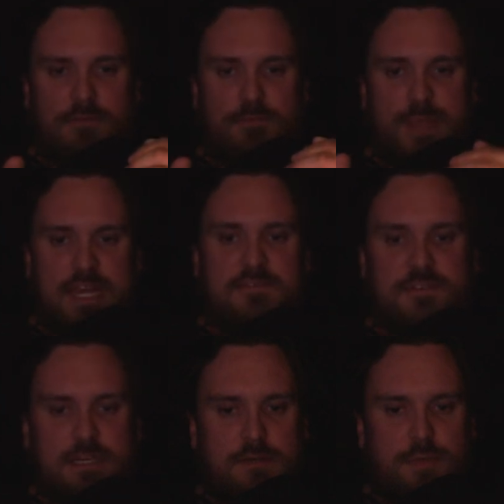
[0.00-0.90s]

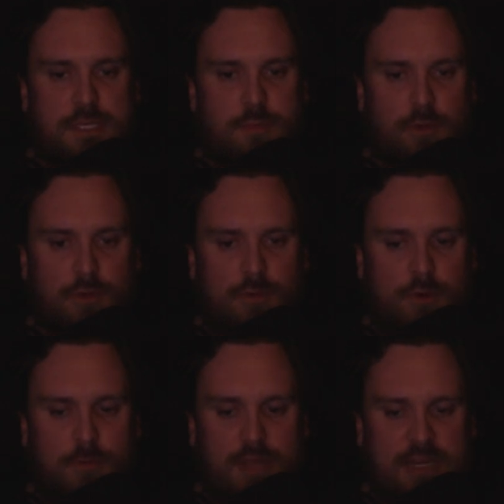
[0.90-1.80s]
benefited people
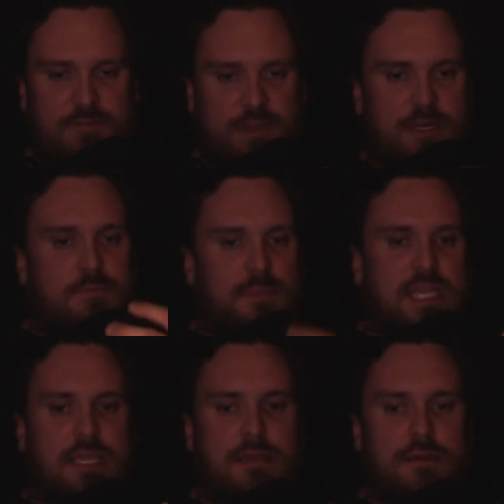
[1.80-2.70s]
or benefited
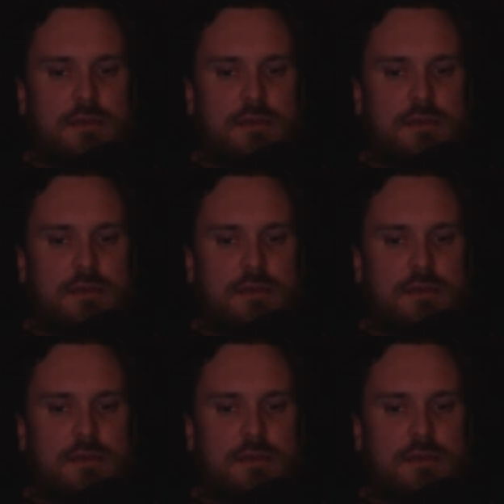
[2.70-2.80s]
me.